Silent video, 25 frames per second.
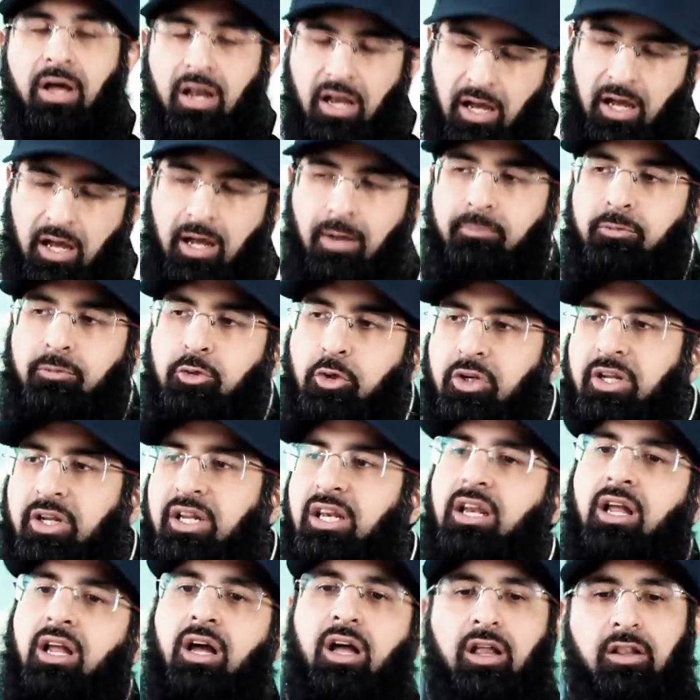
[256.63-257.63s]
But
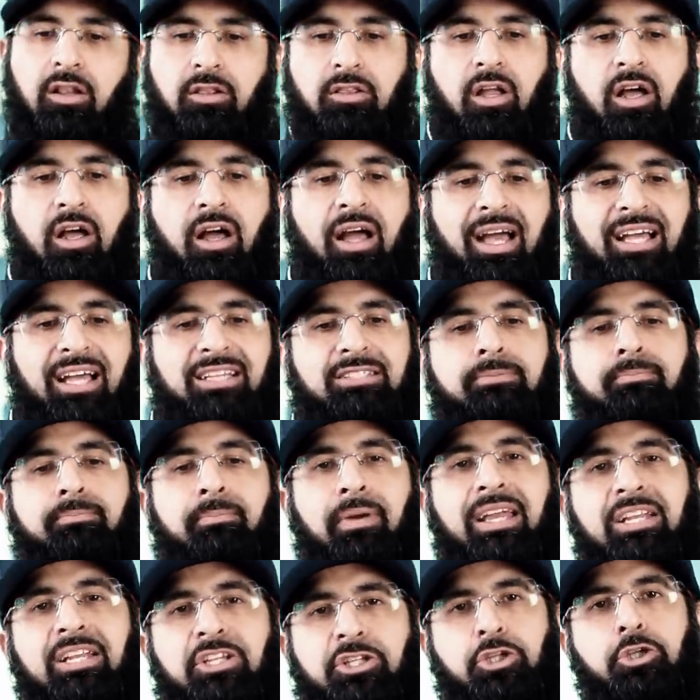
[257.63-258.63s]
Alhamdulillah, Allah has
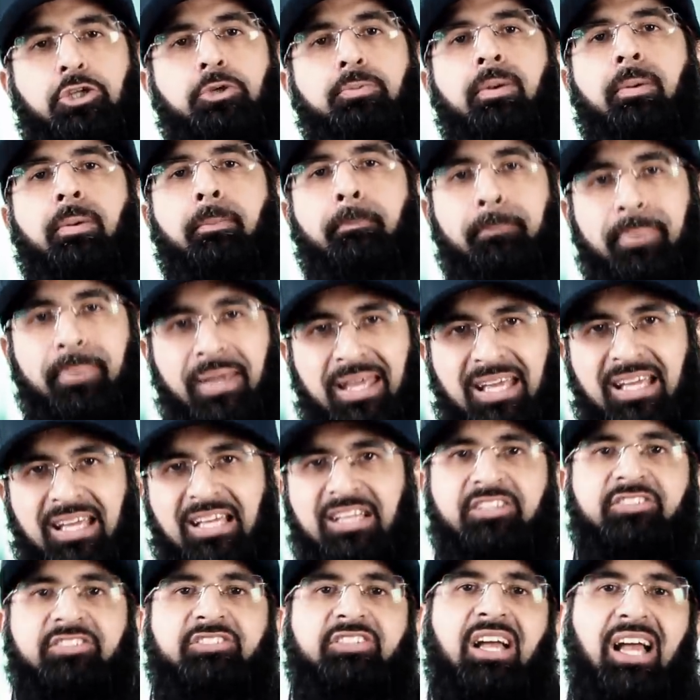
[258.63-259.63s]
made human
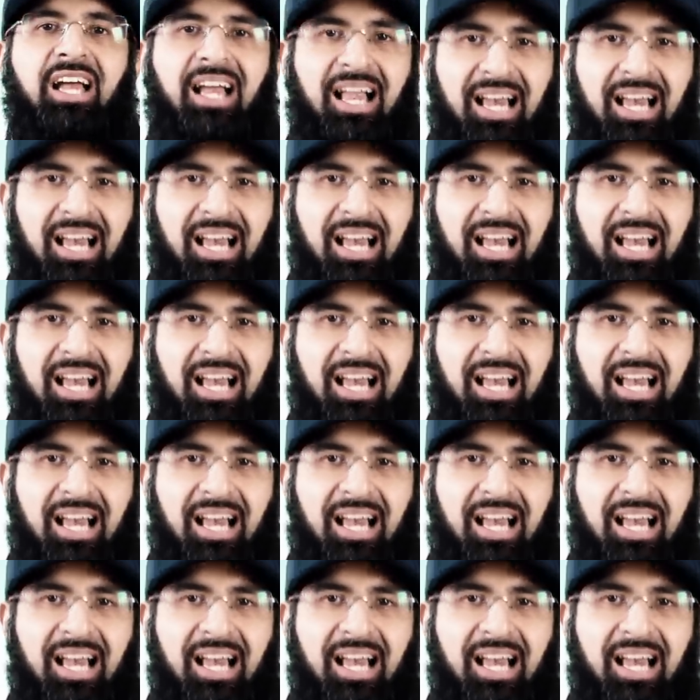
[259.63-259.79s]
beings